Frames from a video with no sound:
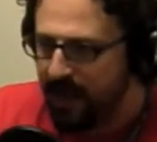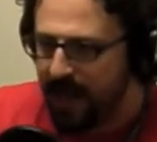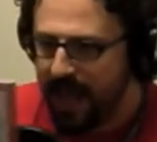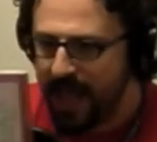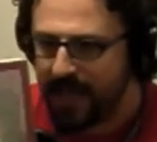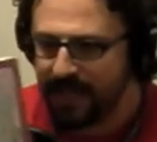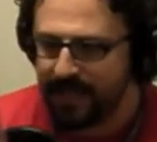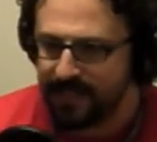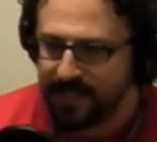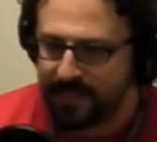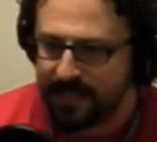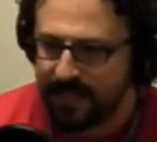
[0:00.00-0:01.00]
And
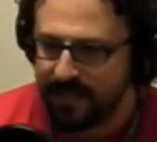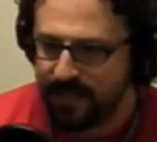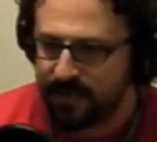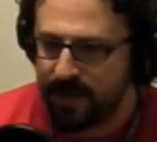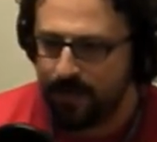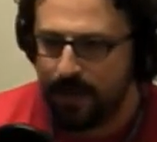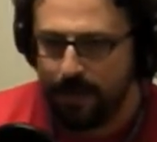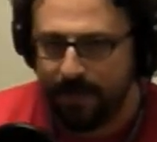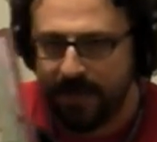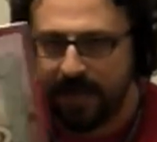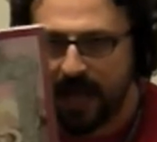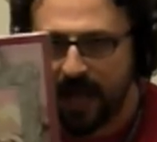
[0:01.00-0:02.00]
this is illustrated by
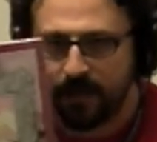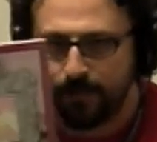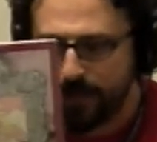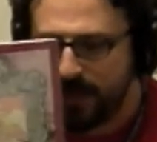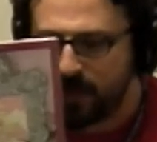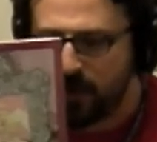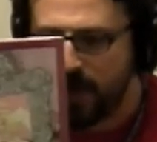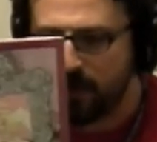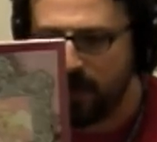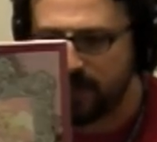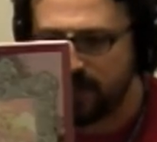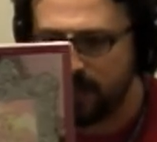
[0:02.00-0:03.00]
P. Craig
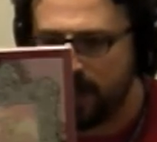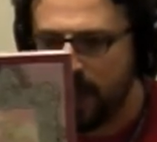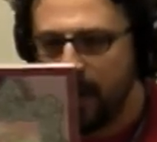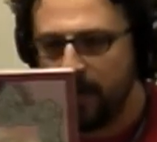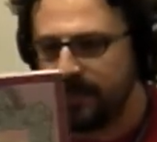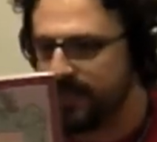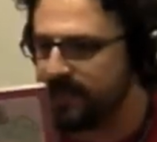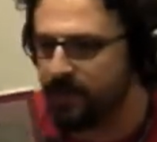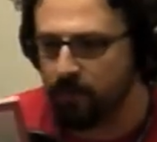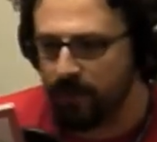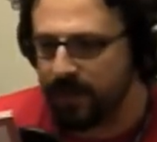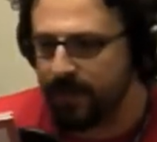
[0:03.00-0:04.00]
Russell, who does some really